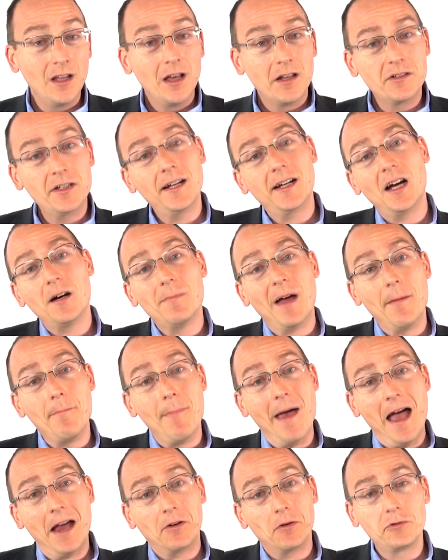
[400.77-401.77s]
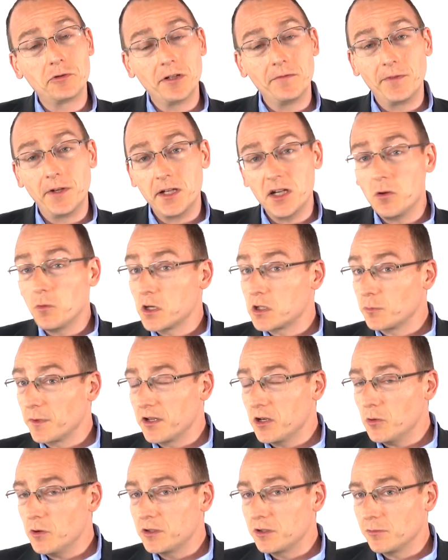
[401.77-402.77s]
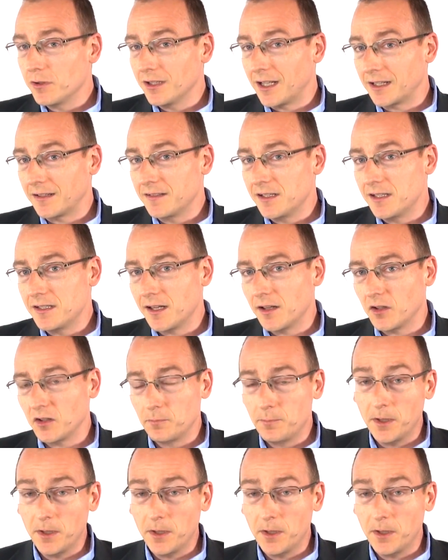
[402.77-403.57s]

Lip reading: check out my macronutrient video, which we go into a lot of details.